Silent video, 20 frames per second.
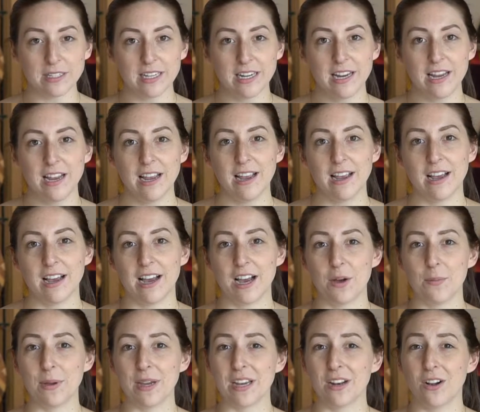
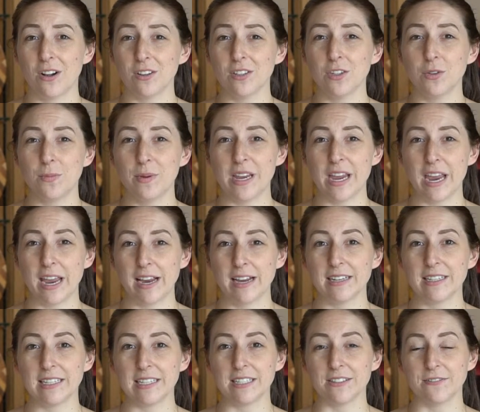It can also be
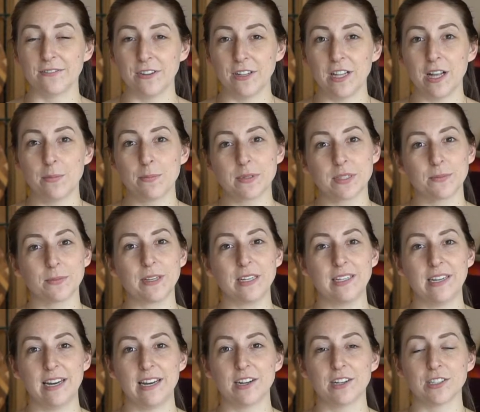handy to fill up some
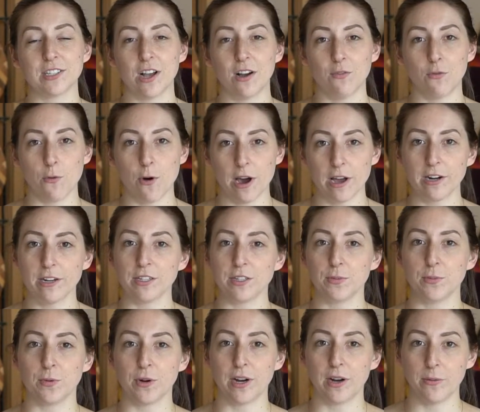containers of water to
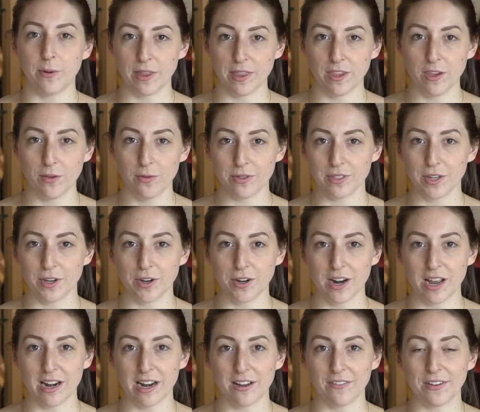bring with you so you're
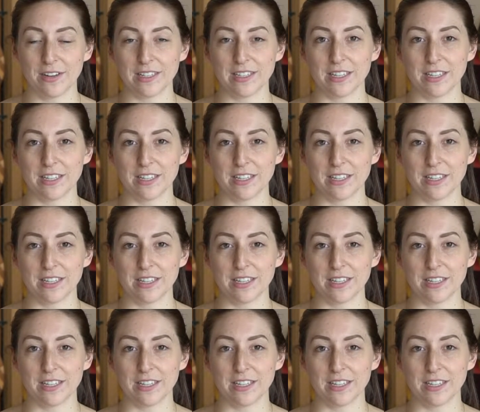not having